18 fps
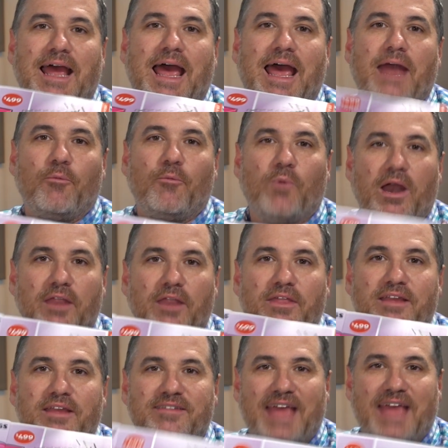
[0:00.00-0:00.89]
at one of
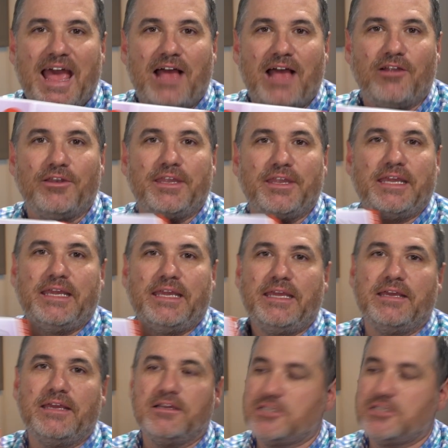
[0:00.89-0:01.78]
these
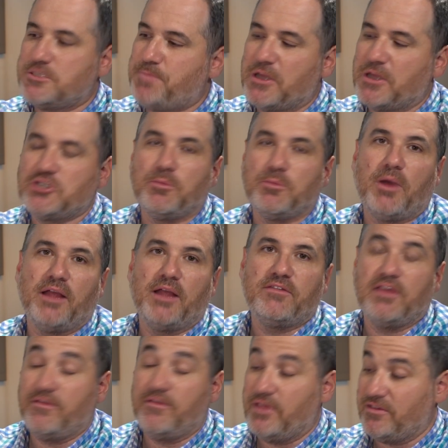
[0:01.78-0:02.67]
Aldi Special Buy
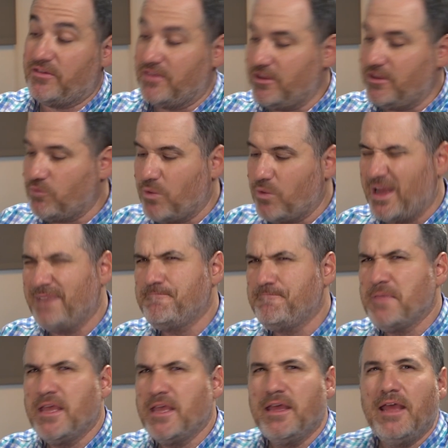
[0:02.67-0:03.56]
TVs, and this one
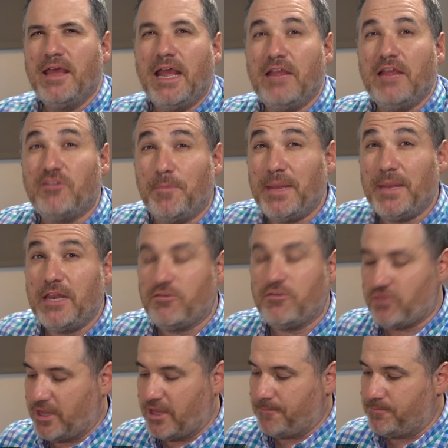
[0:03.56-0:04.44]
is a bit
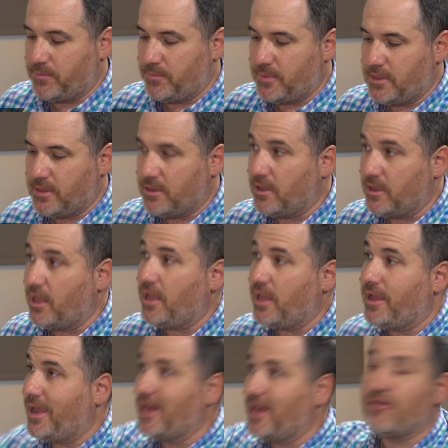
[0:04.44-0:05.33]
interesting,
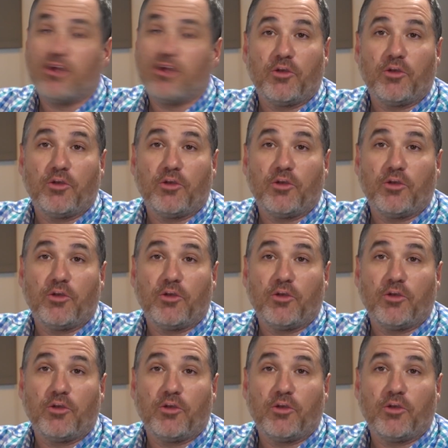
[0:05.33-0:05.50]
and I've got